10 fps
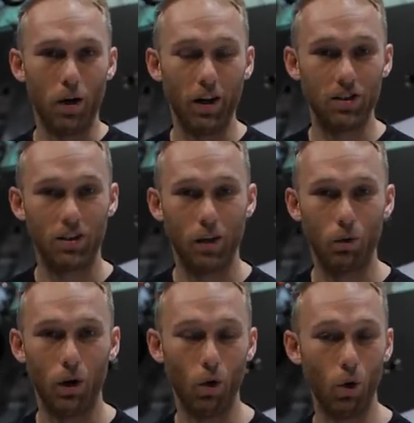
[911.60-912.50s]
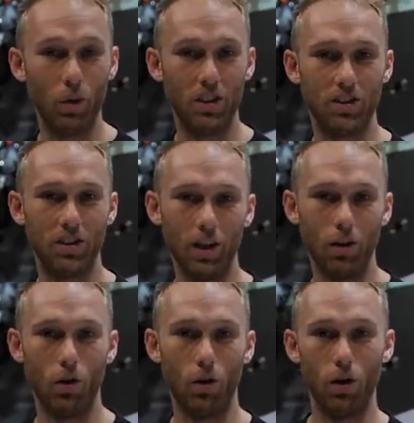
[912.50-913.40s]
bikes that we always see
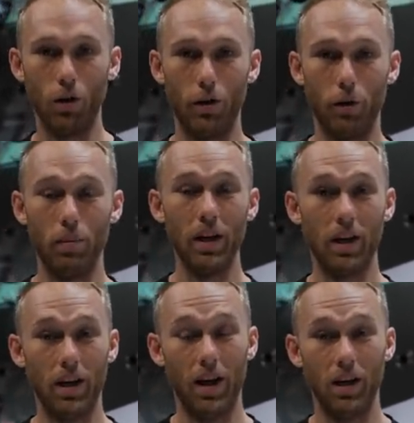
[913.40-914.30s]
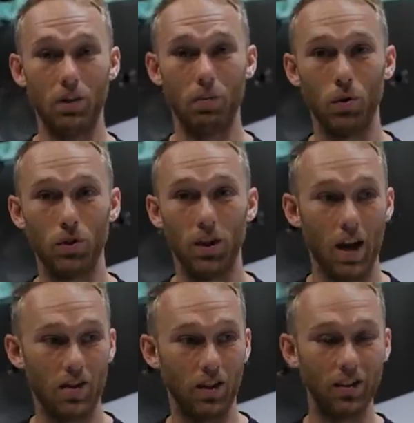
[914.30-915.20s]
on the big expos
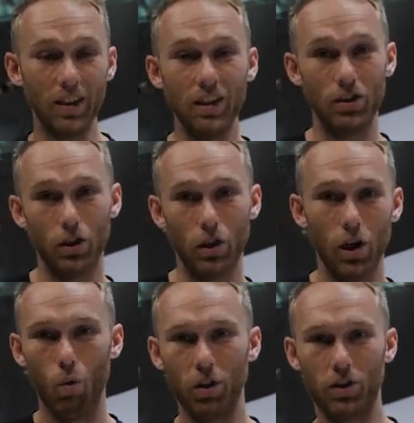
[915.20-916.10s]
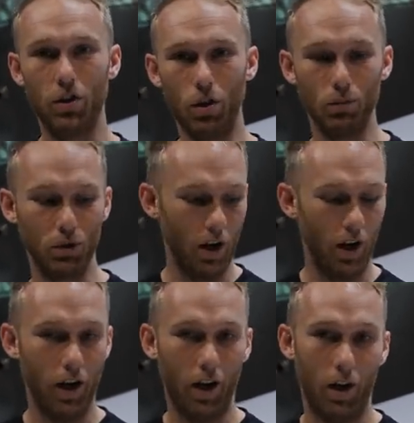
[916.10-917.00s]
as a teaser what comes.
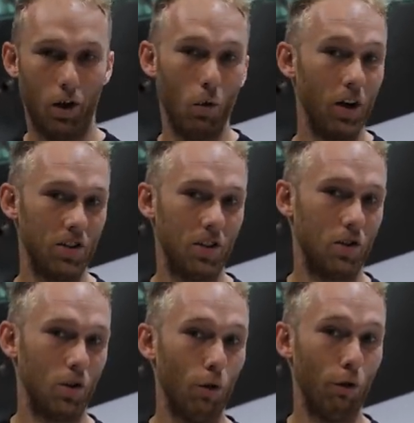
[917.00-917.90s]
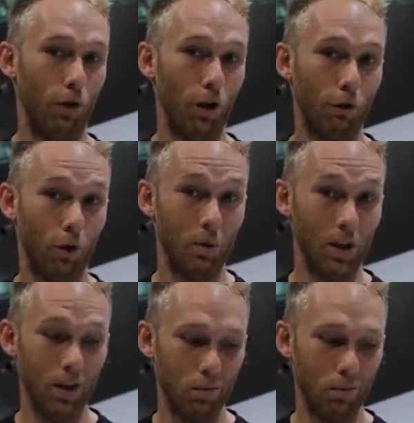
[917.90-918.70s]
And why is it so fun for me?